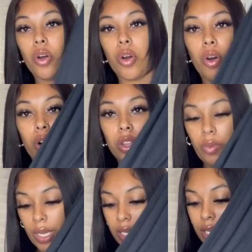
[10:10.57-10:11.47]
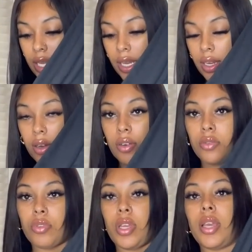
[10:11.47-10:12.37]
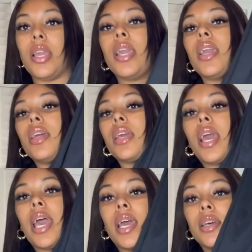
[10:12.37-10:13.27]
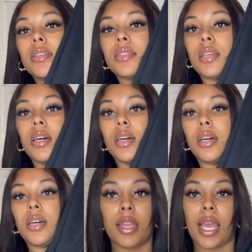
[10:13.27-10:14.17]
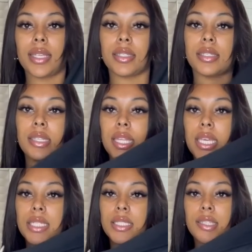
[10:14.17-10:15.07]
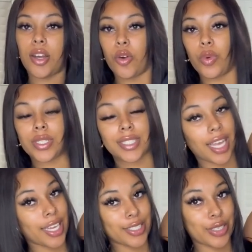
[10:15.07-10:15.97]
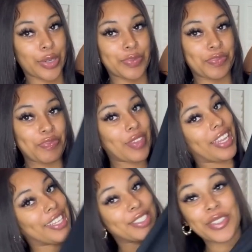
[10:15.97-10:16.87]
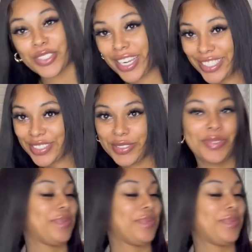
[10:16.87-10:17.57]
all the way down, and it has a slit on one side. So let's go try this on.